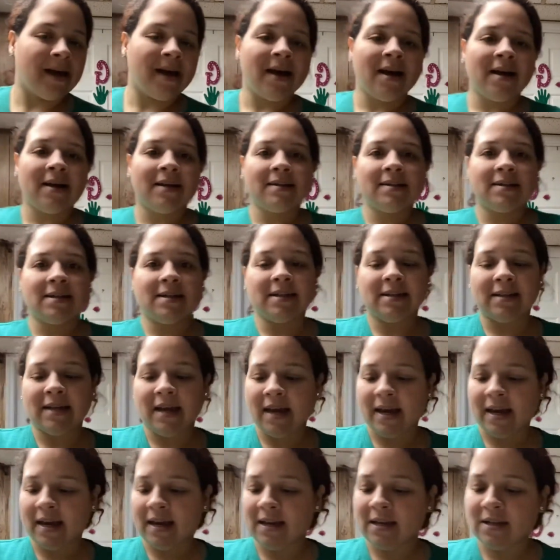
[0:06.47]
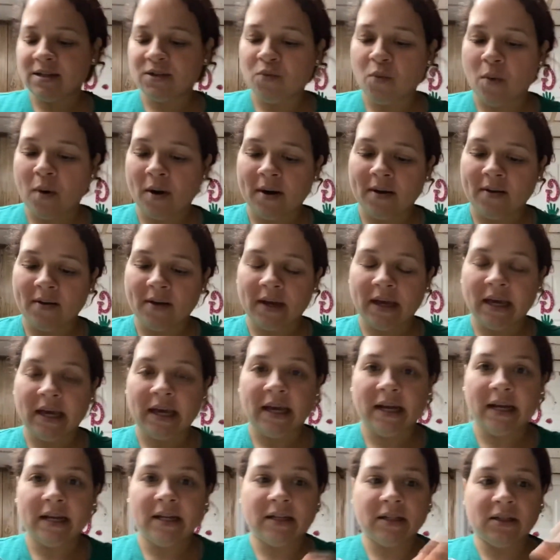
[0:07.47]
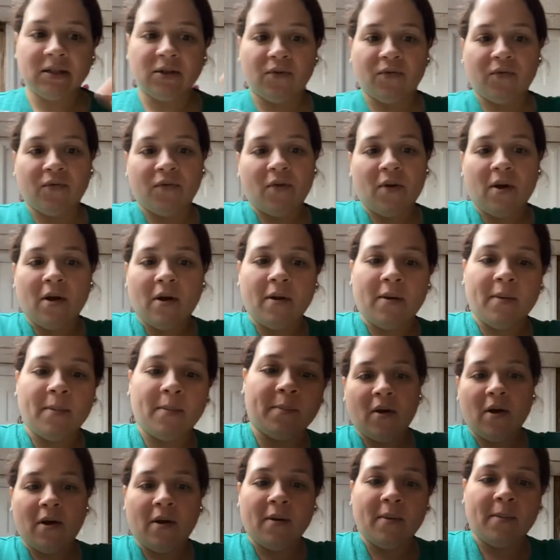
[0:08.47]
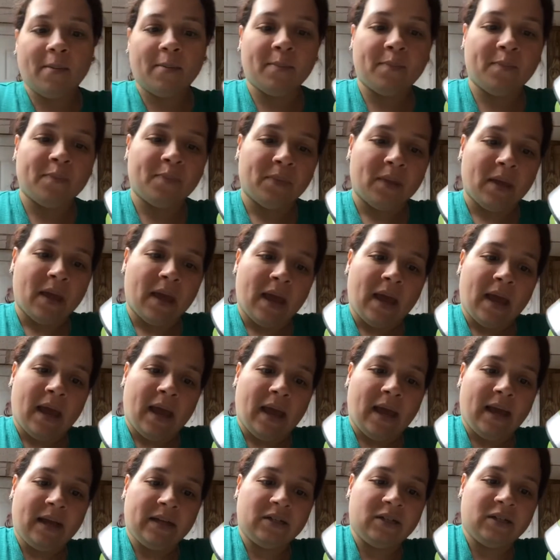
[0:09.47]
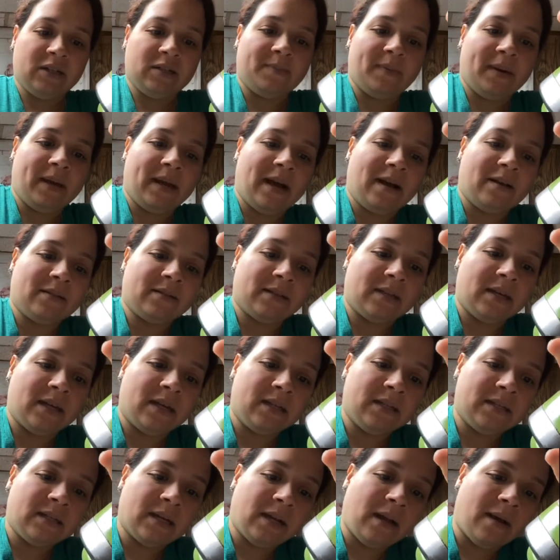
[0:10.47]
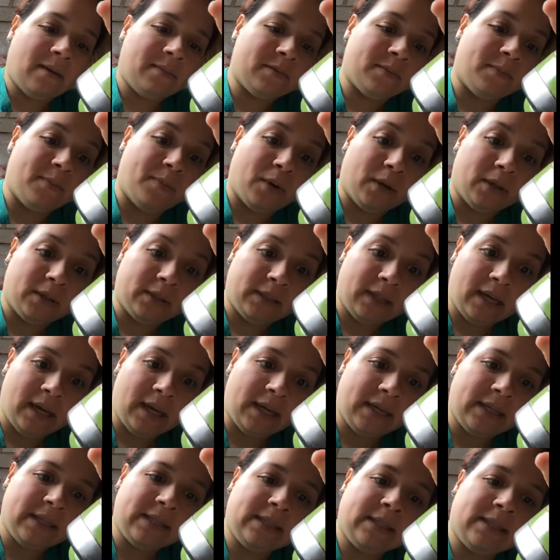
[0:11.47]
Today is one of the kids from AJ's Bakehouse Kids Club's birthdays,